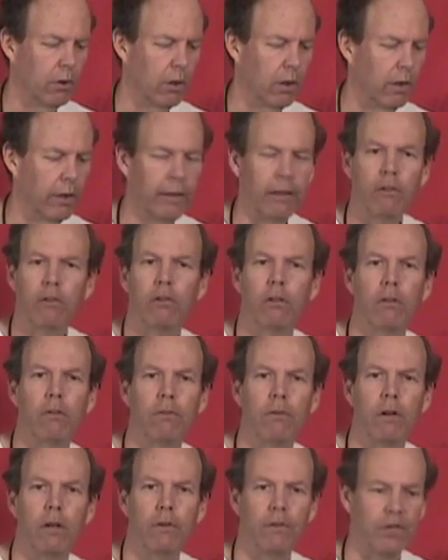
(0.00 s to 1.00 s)
lengths
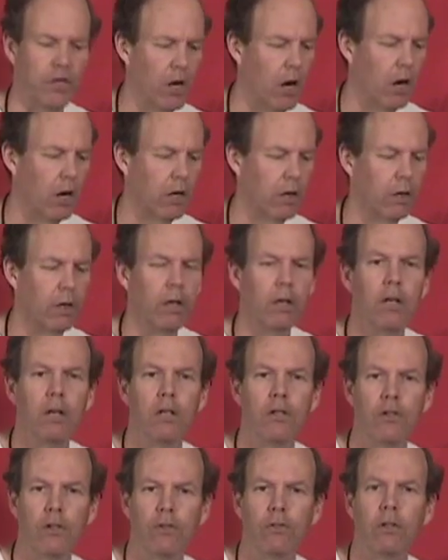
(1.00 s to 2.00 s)
of yarn
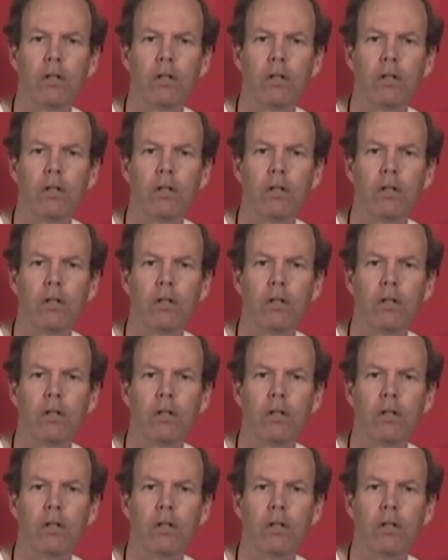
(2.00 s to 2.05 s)
just